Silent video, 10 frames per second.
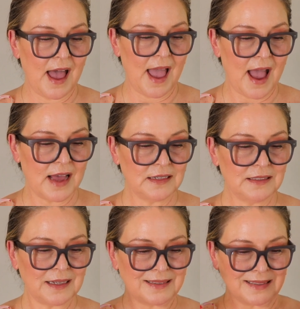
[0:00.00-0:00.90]

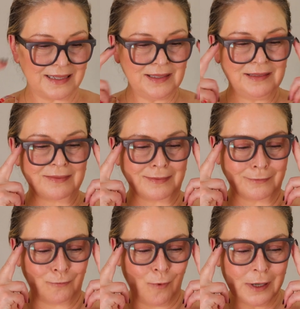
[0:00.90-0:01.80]
and I
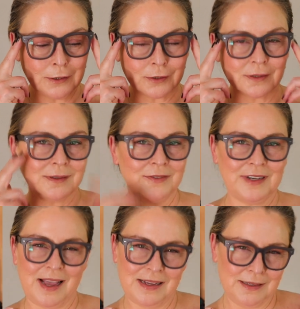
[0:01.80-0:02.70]
wonder if
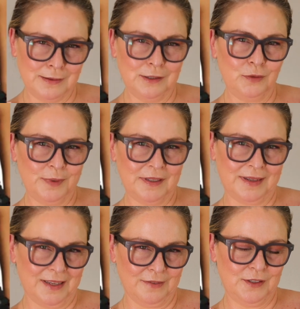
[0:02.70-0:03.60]
it has a little bit
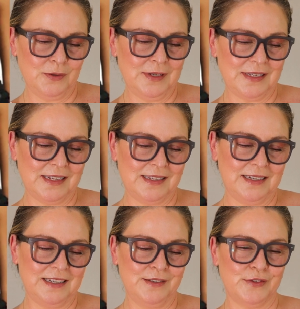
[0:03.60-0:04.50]
of give to it since
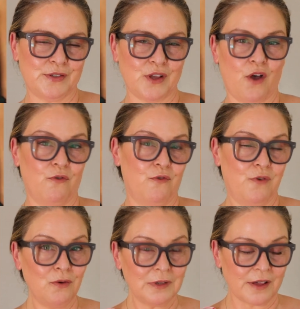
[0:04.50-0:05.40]
it is a
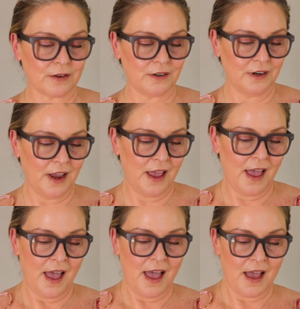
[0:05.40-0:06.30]
faux leather.
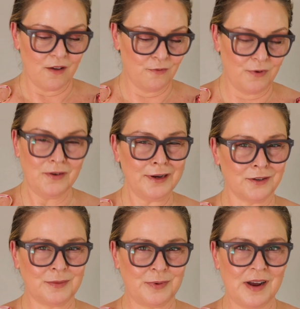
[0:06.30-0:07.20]
Very
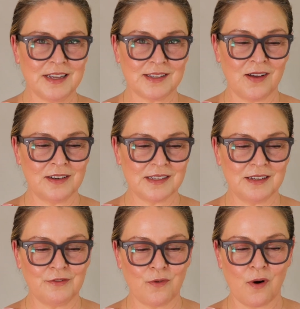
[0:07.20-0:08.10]
good price,
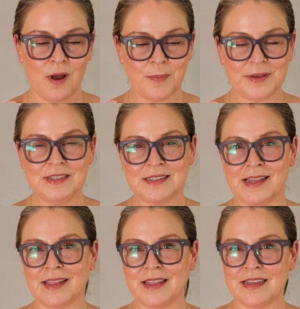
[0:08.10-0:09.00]
honestly, for a piece
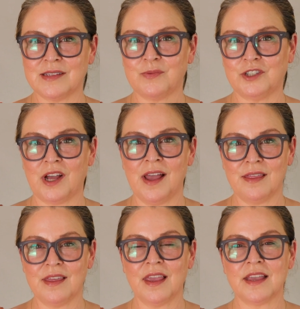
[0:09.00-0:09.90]
like this, which I
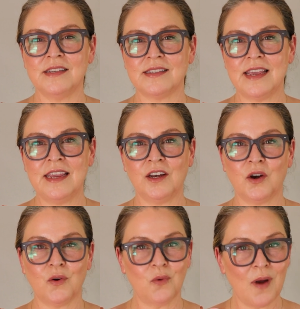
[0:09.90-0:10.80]
think is
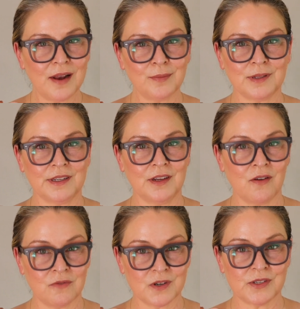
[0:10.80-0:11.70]
incredibly
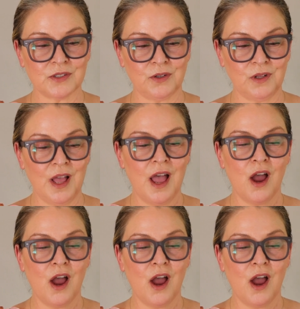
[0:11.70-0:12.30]
versatile.